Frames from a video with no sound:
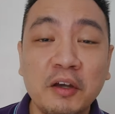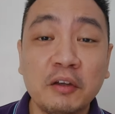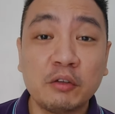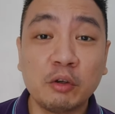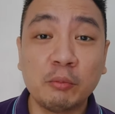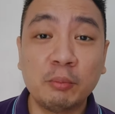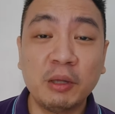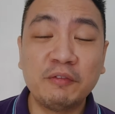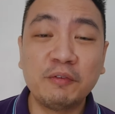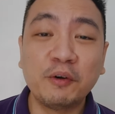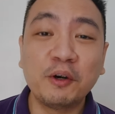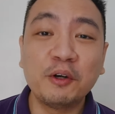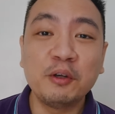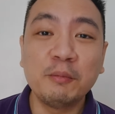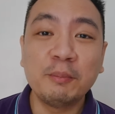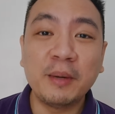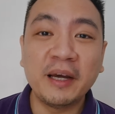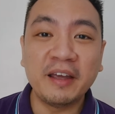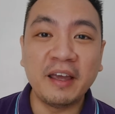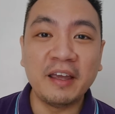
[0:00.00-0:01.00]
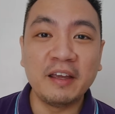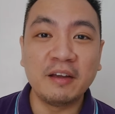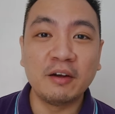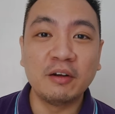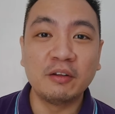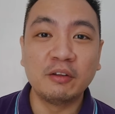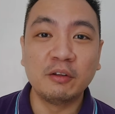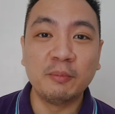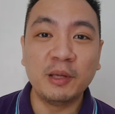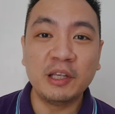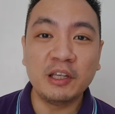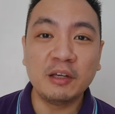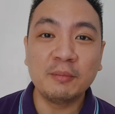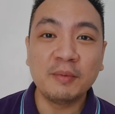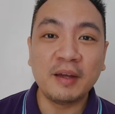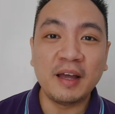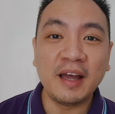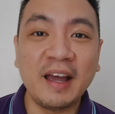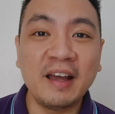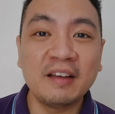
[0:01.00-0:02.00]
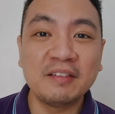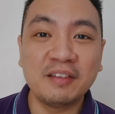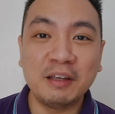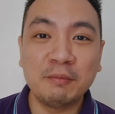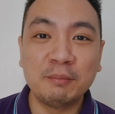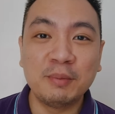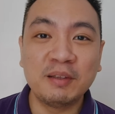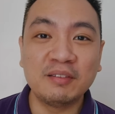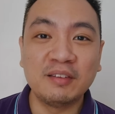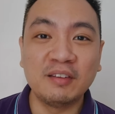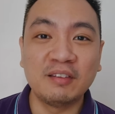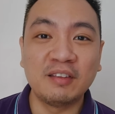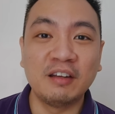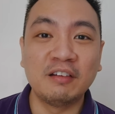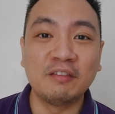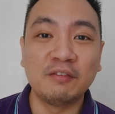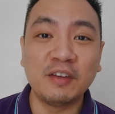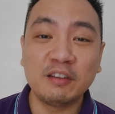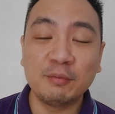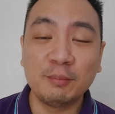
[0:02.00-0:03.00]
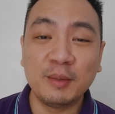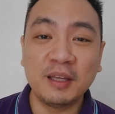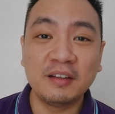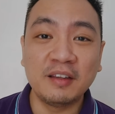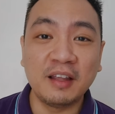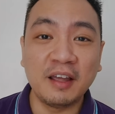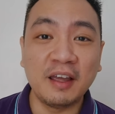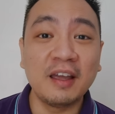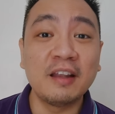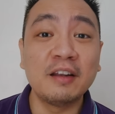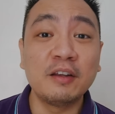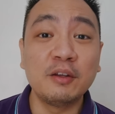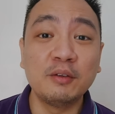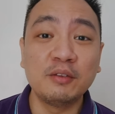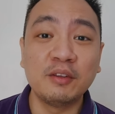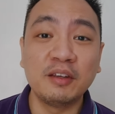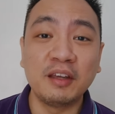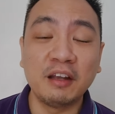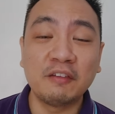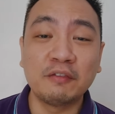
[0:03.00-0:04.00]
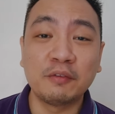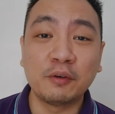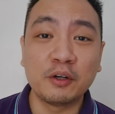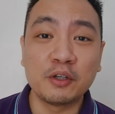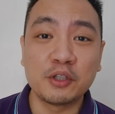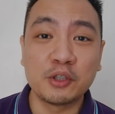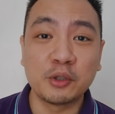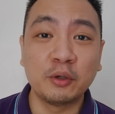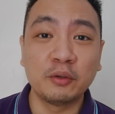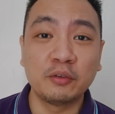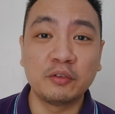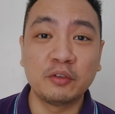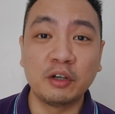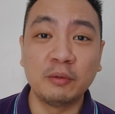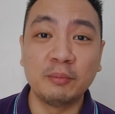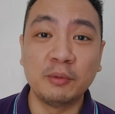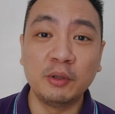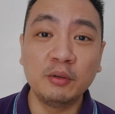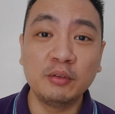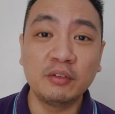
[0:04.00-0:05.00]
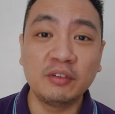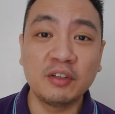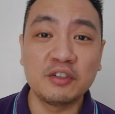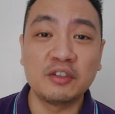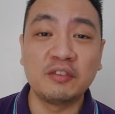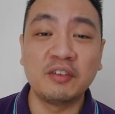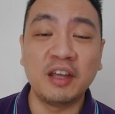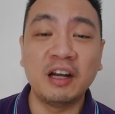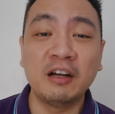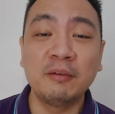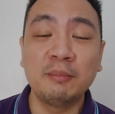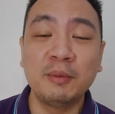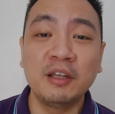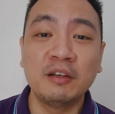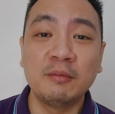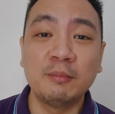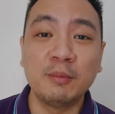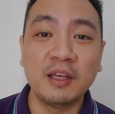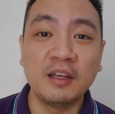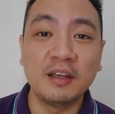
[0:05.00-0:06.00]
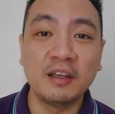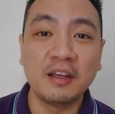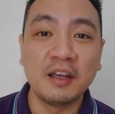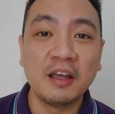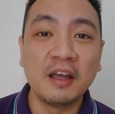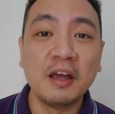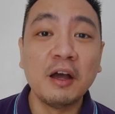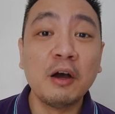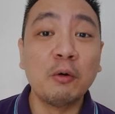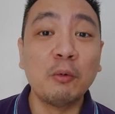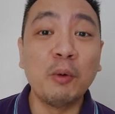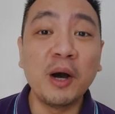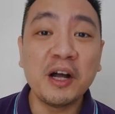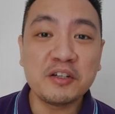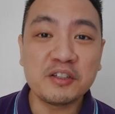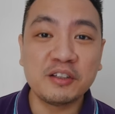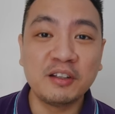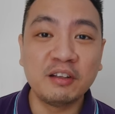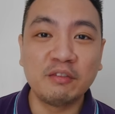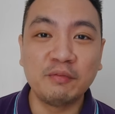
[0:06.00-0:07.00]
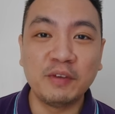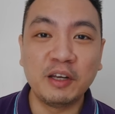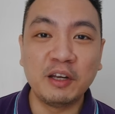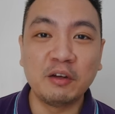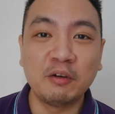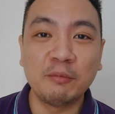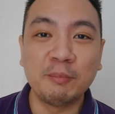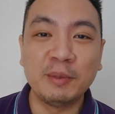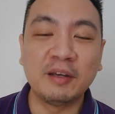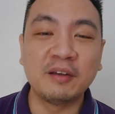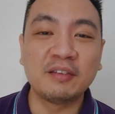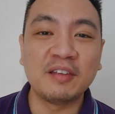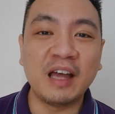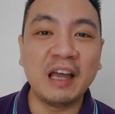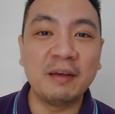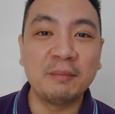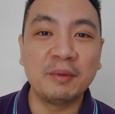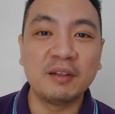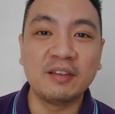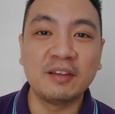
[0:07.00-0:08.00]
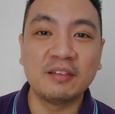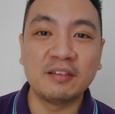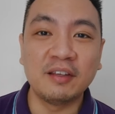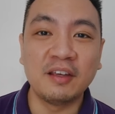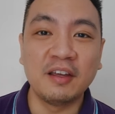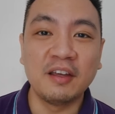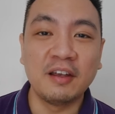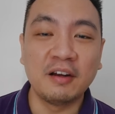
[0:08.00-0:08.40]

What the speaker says: So before you buy a condominium as a business investment and using it for short-term use such as Airbnb, watch this video because I'm assessing